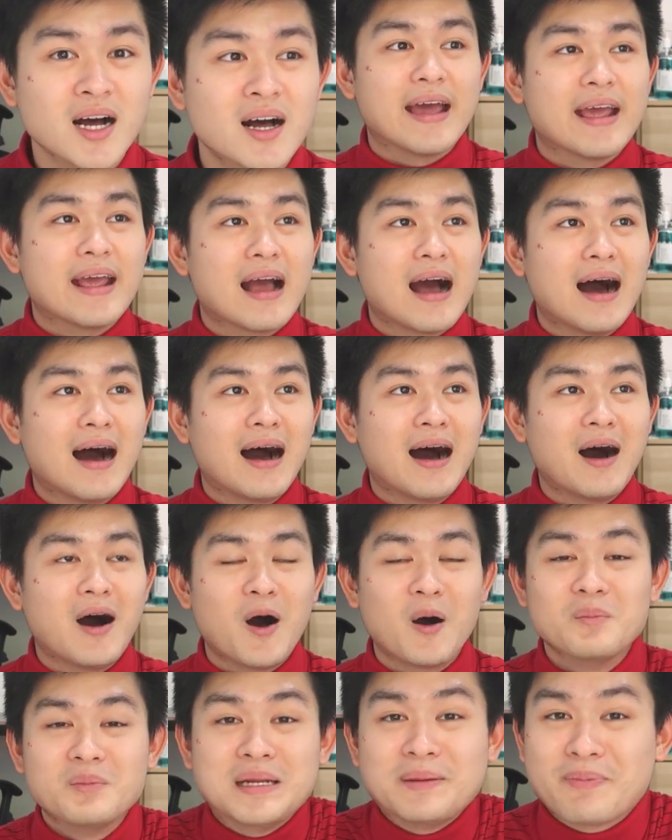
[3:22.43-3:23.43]
They are
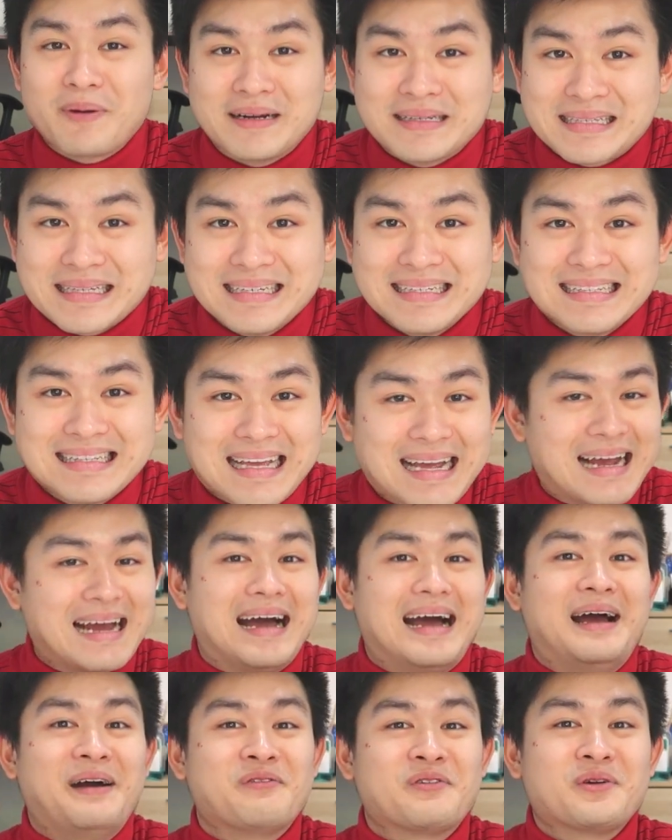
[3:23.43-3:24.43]
omnipresent. They
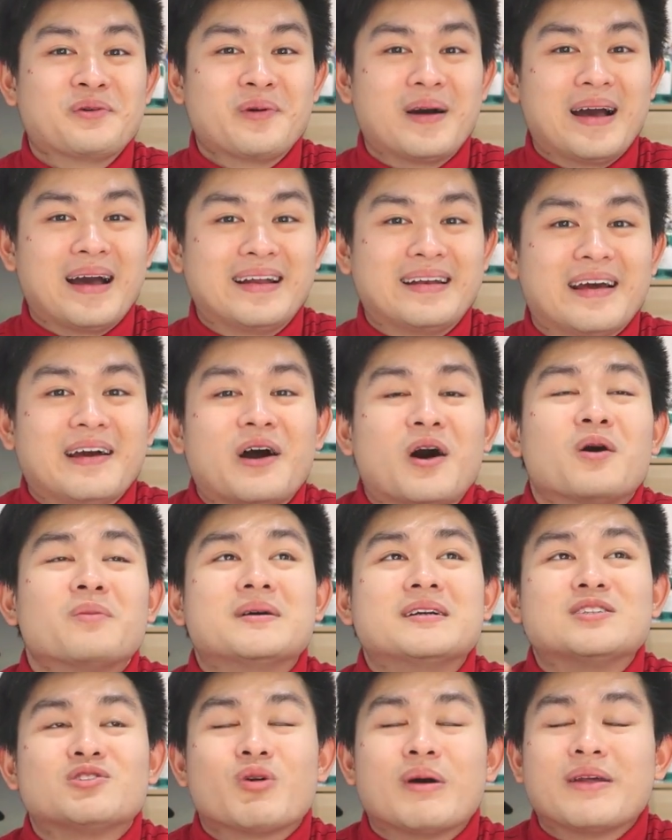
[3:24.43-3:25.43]
are everywhere. They're
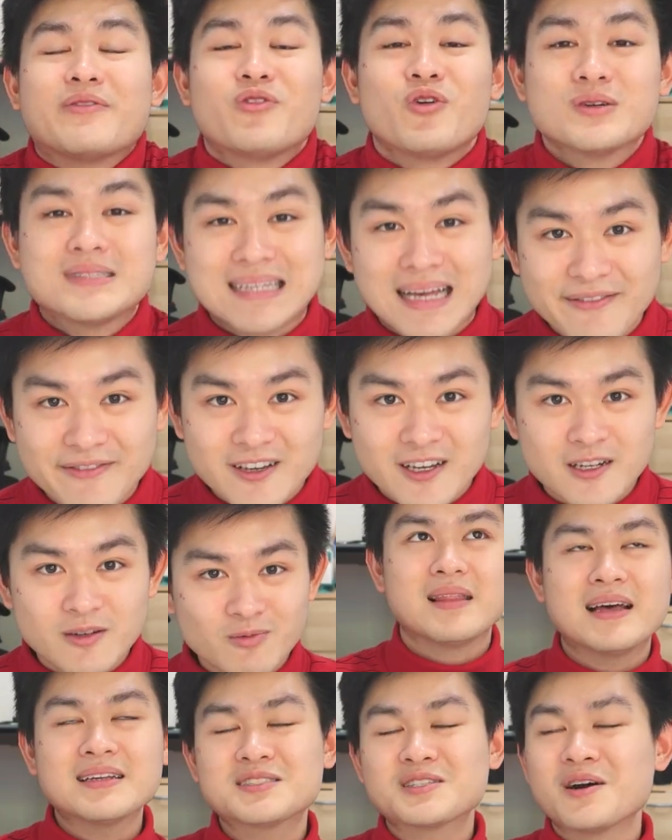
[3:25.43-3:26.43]
open 24/7.
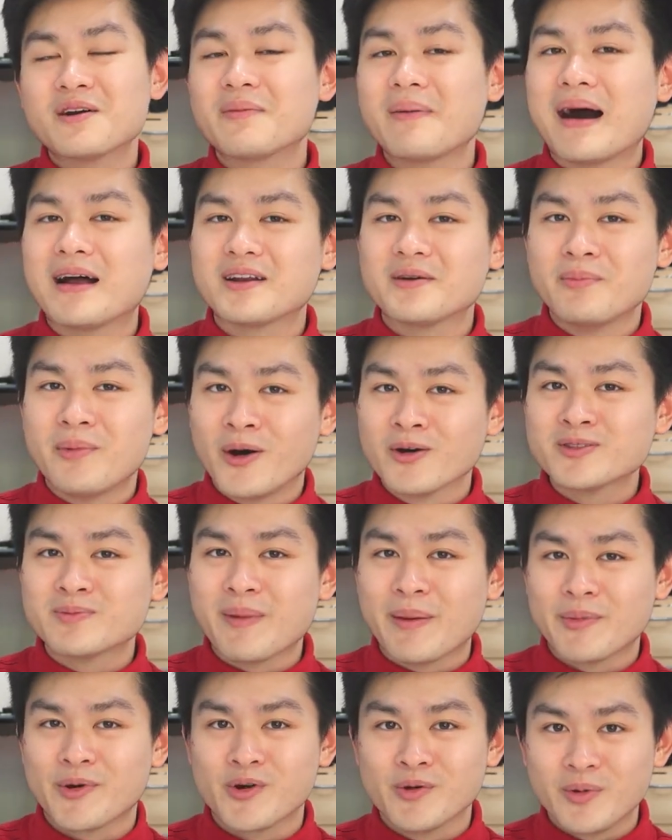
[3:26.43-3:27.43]
Let's talk about the most
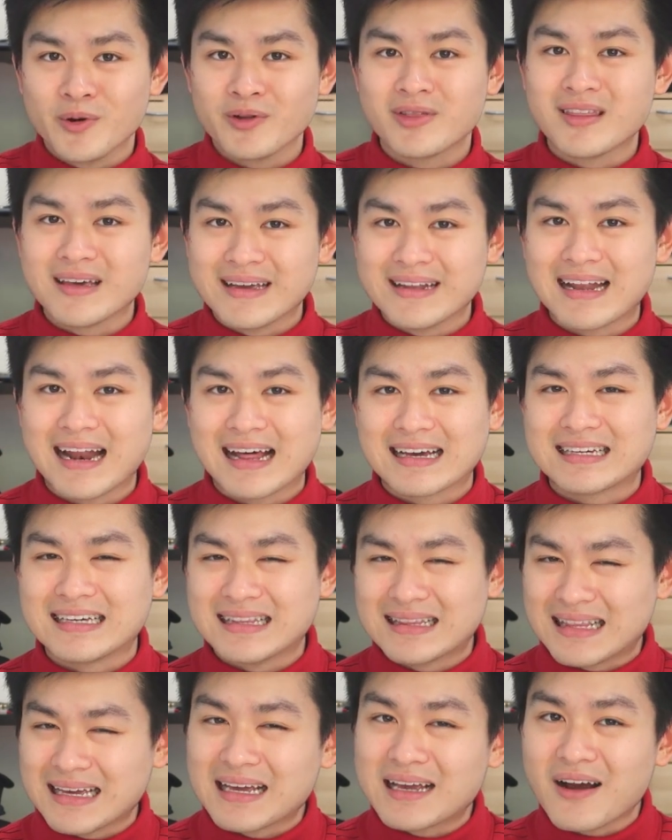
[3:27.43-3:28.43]
memorable thing that I
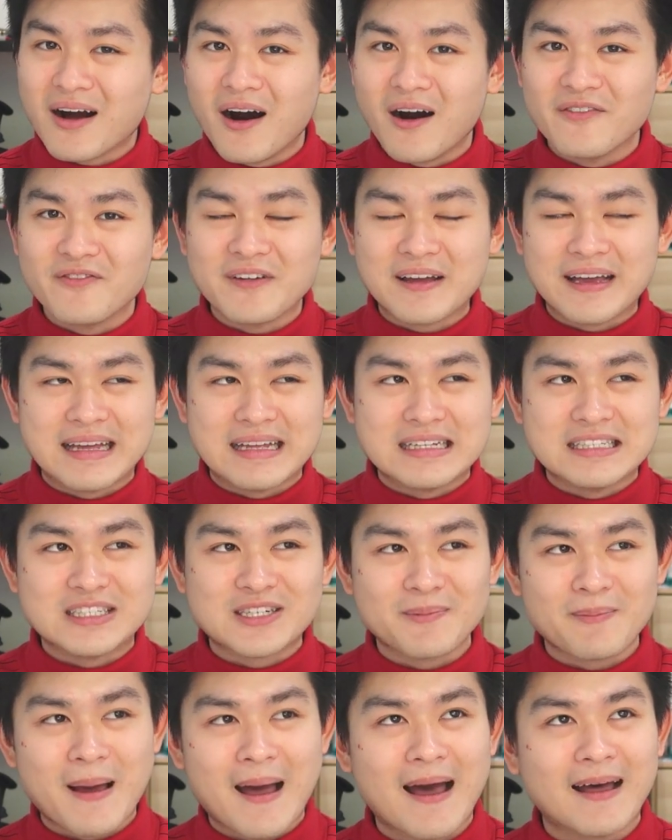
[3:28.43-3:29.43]
can think of in
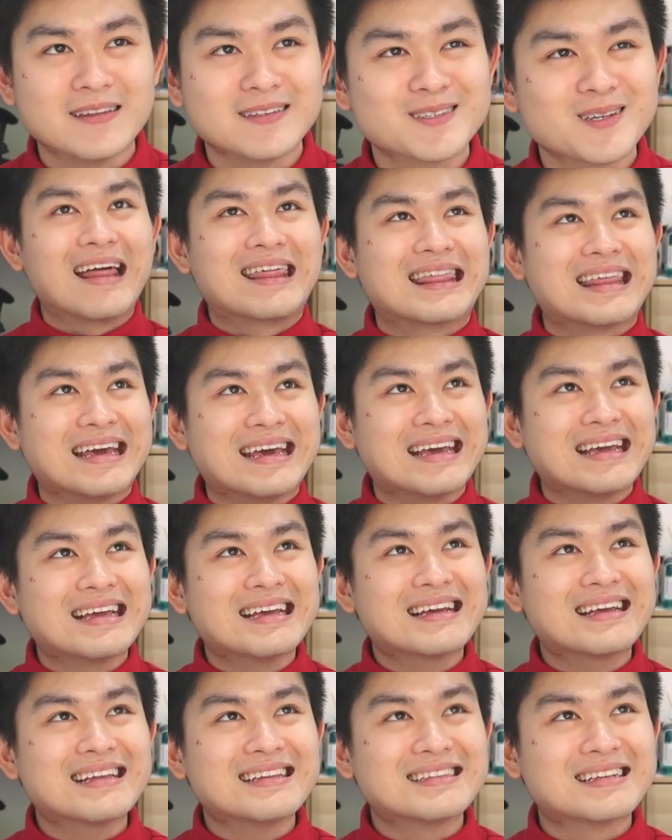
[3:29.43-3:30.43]
Japan. I
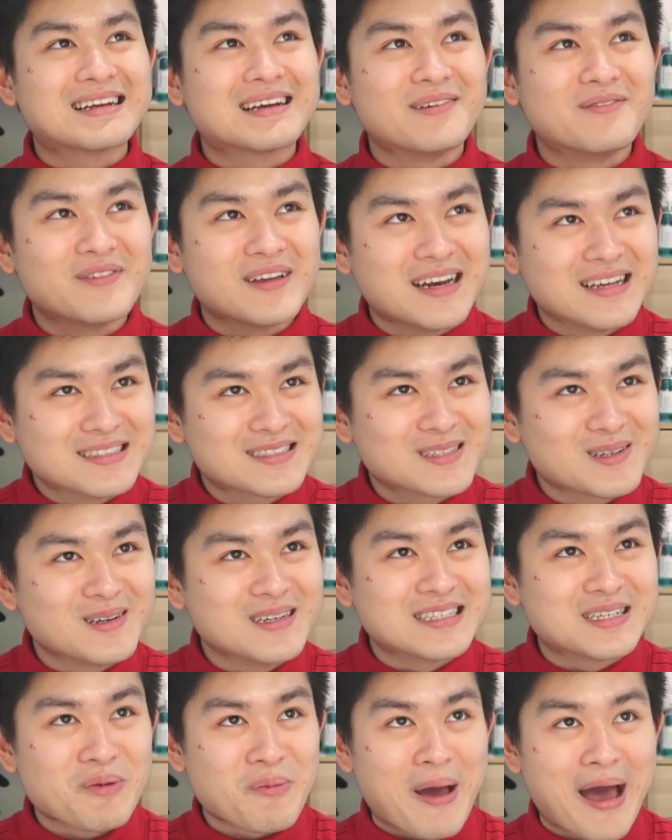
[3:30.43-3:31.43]
think the convenience store
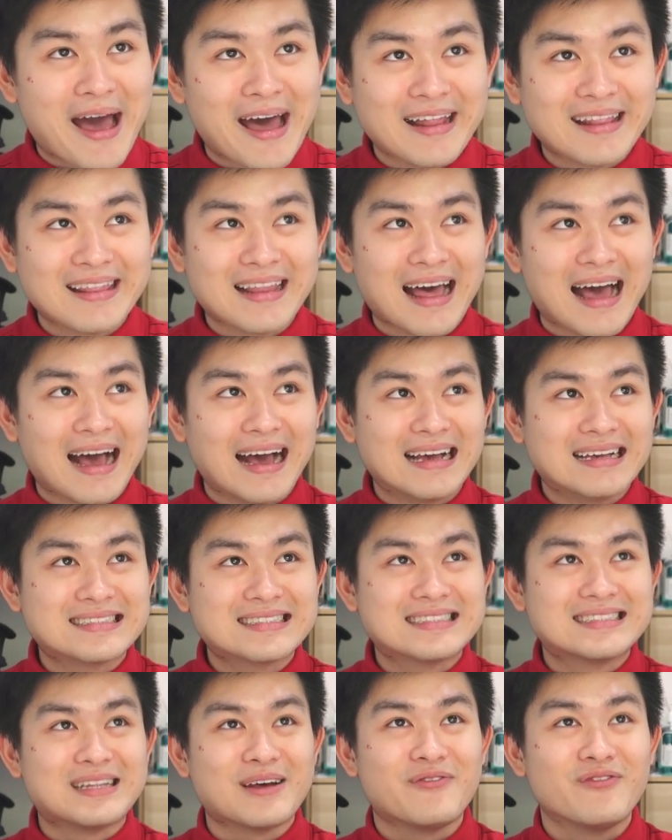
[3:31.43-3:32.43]
in Japan has
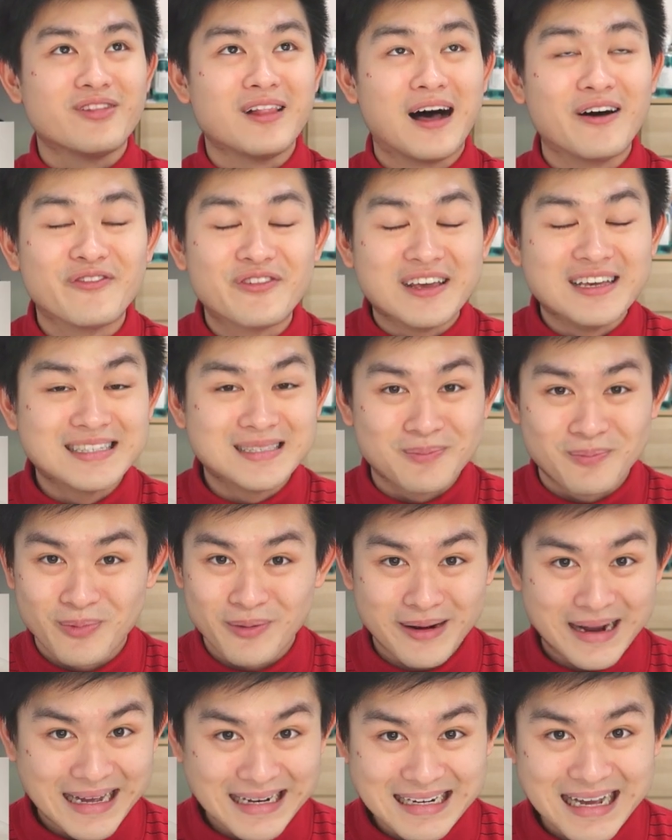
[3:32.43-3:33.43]
the fluffiest
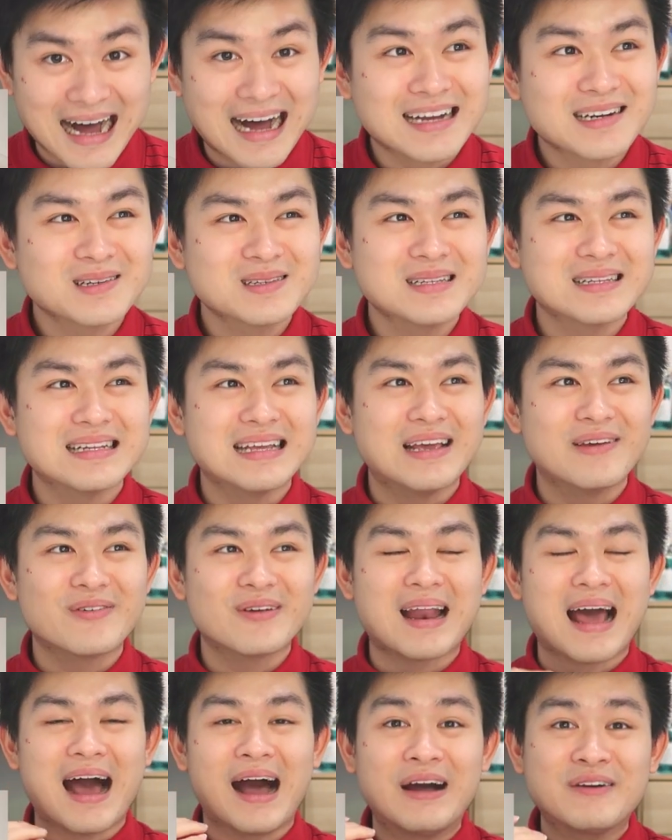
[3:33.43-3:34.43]
bread. I don't
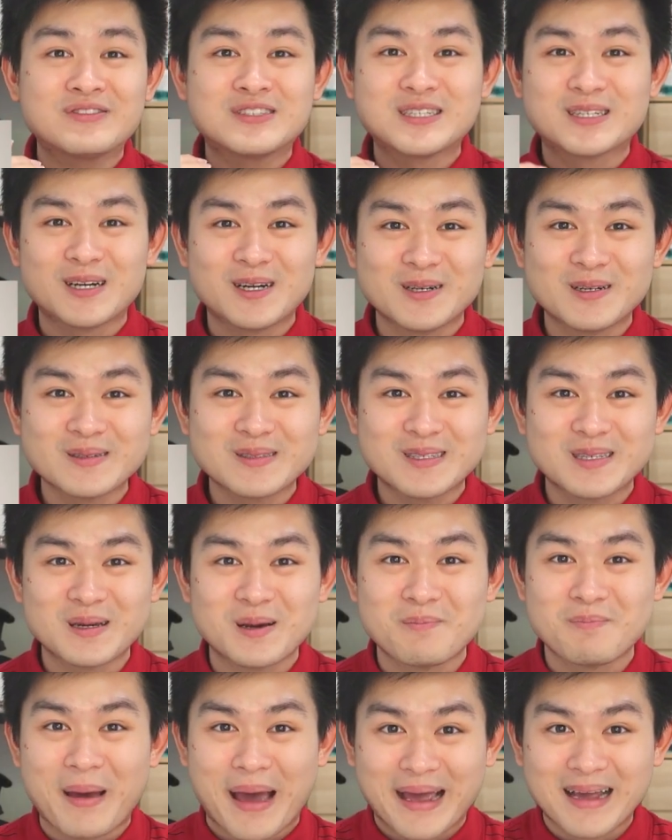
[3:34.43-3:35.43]
even have to go to
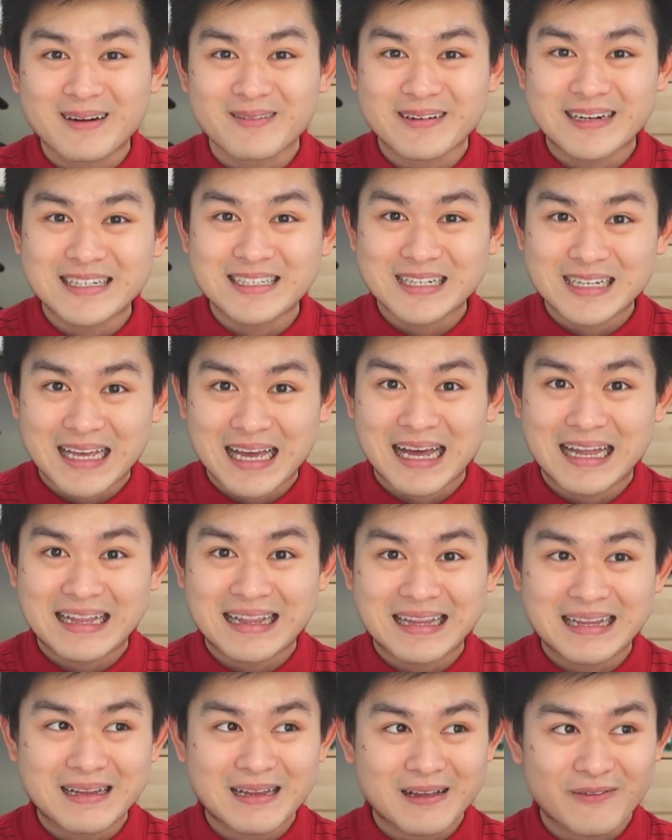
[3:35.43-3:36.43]
a bakery to
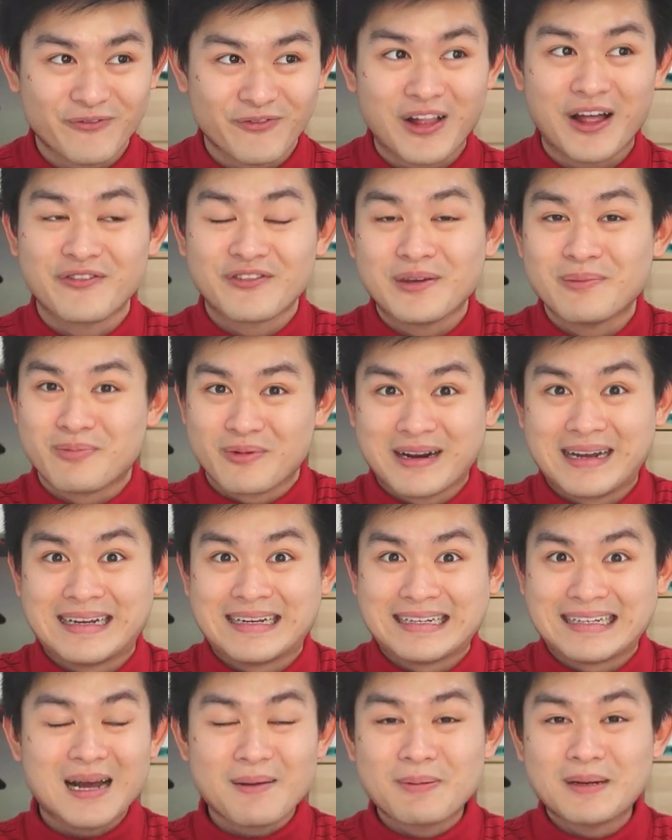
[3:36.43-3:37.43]
get fluffy
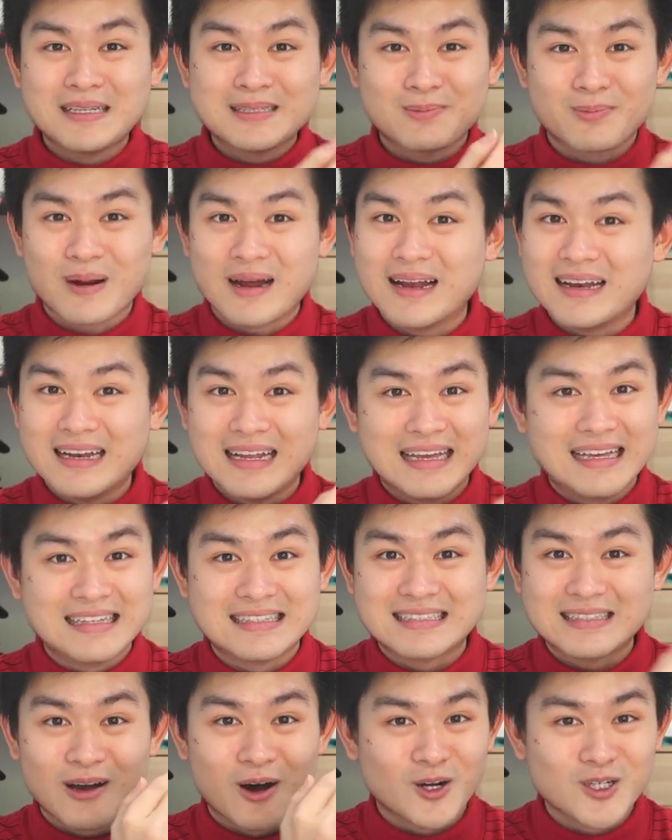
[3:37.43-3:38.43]
bread. Japanese bread is
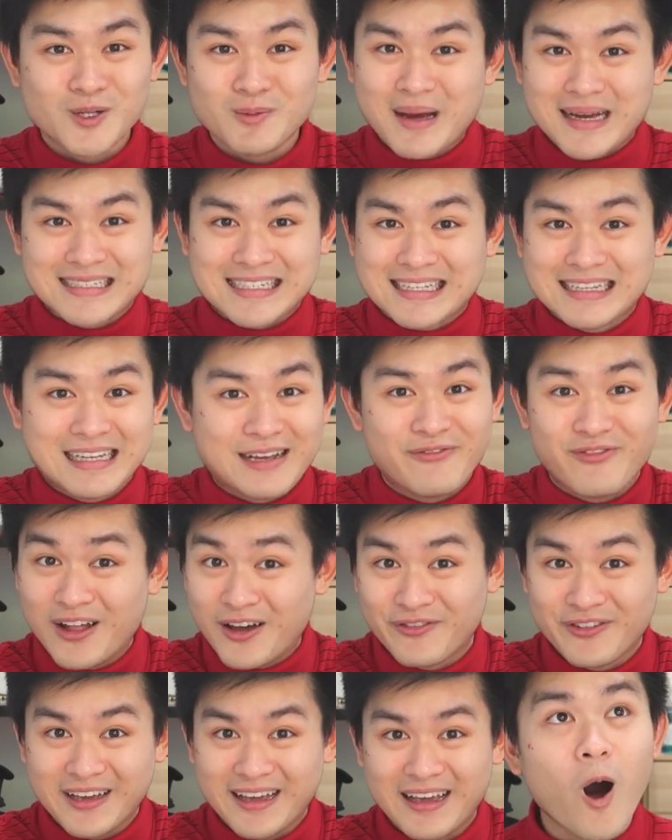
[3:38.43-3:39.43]
automatically
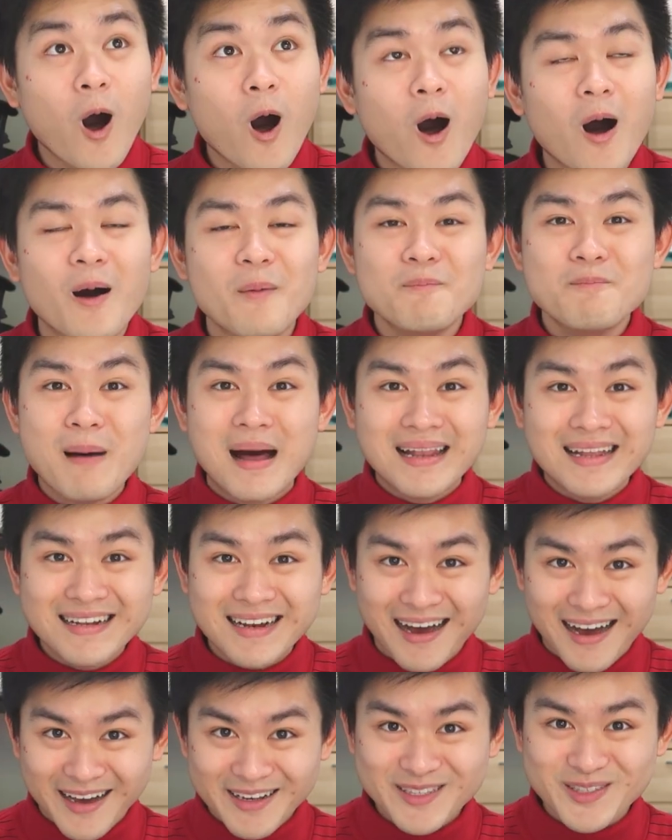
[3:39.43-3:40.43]
fluffy. Oh, melon
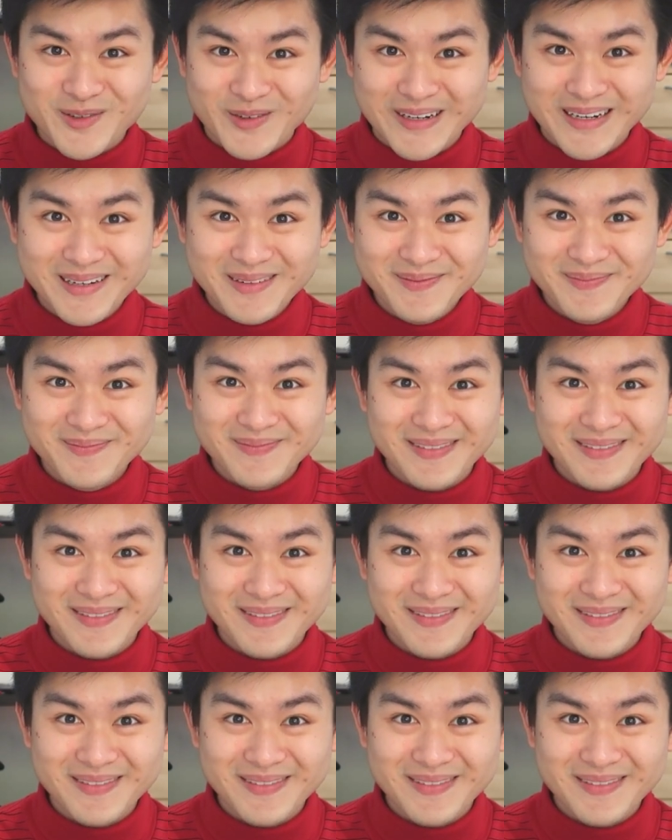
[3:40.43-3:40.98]
ice cream.